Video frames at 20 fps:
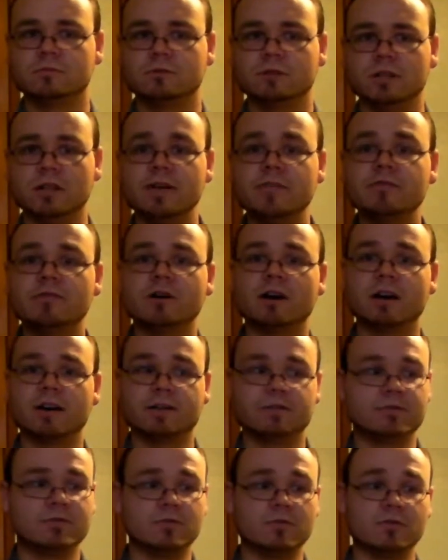live
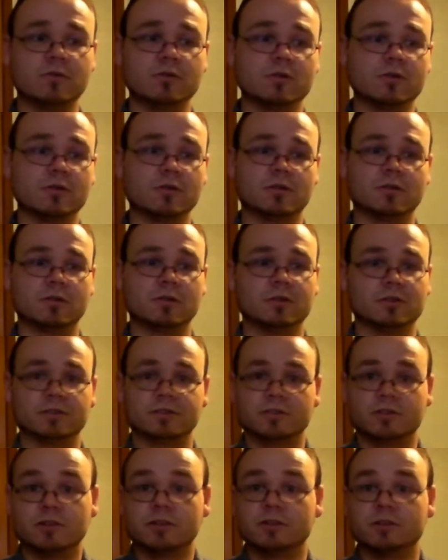right for a
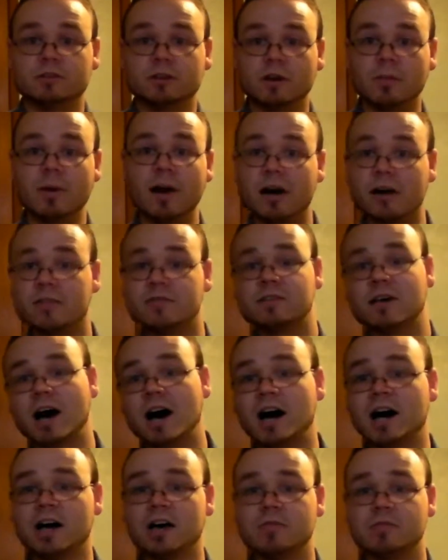certain amount of
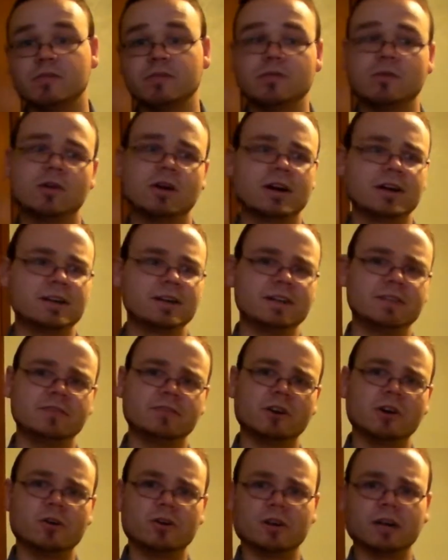time before I can
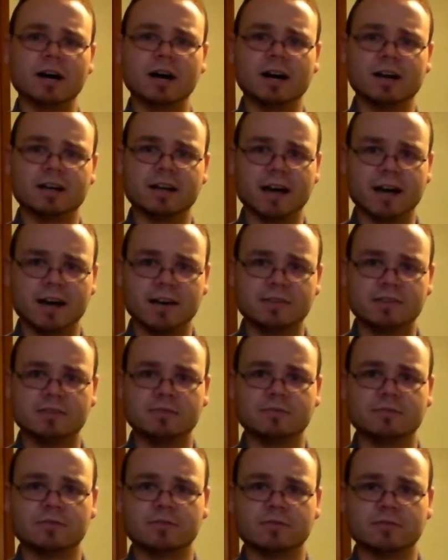even go to God to ask
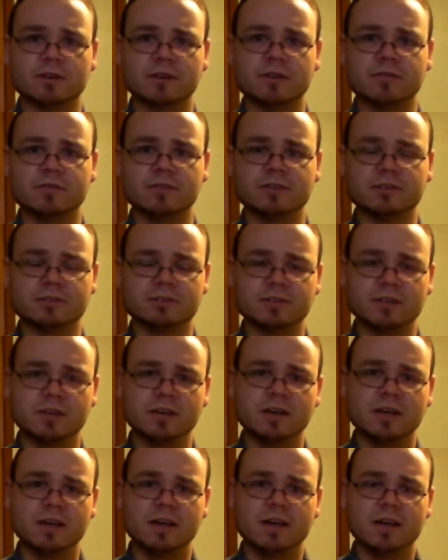him for forgiveness.
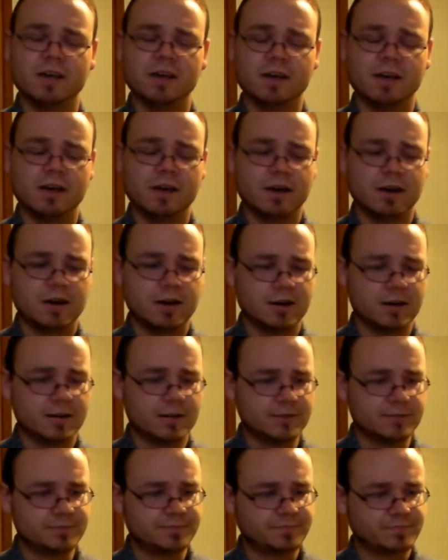
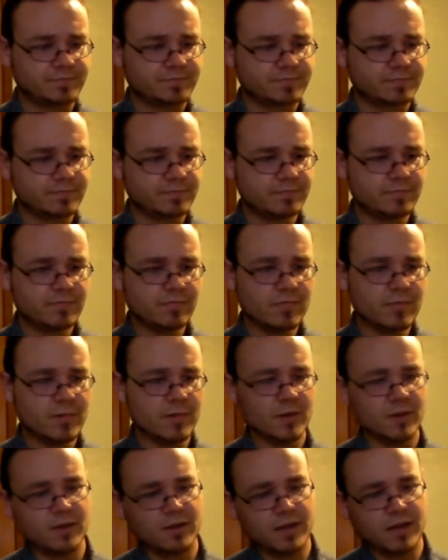
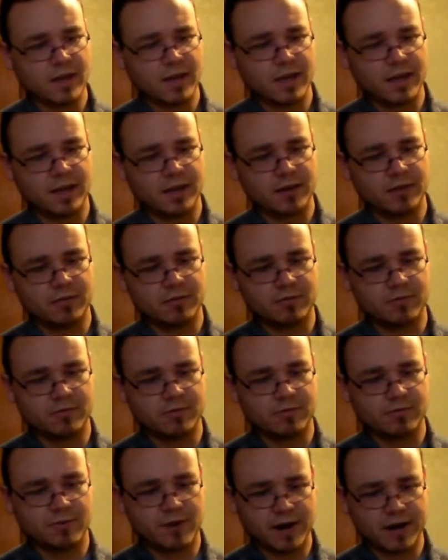And
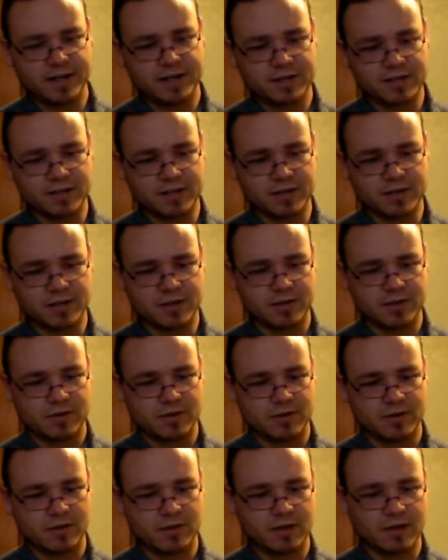finally,
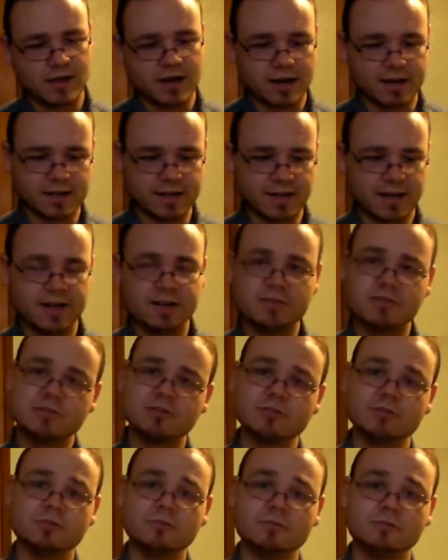God got
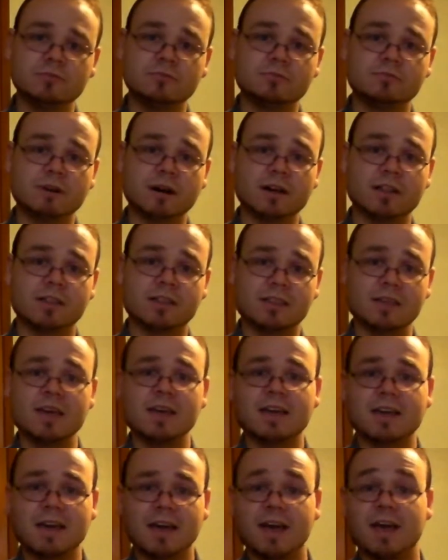through my
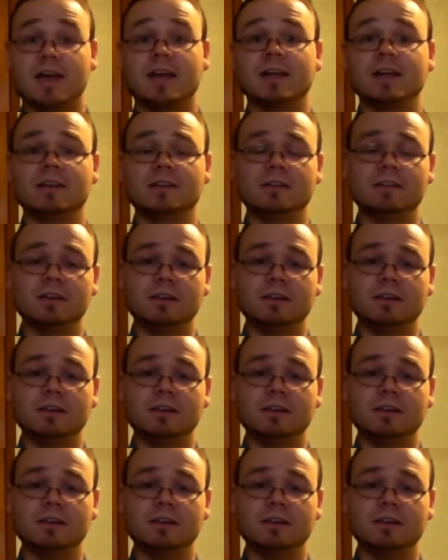thick head,